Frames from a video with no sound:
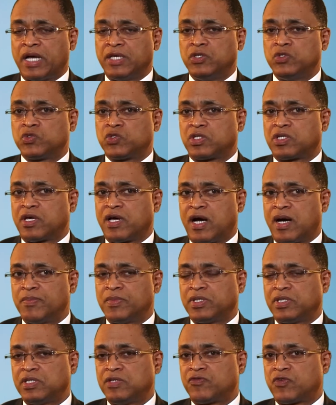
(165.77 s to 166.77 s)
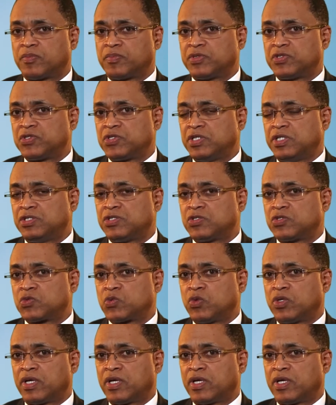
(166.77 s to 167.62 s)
I use it commonly for procedures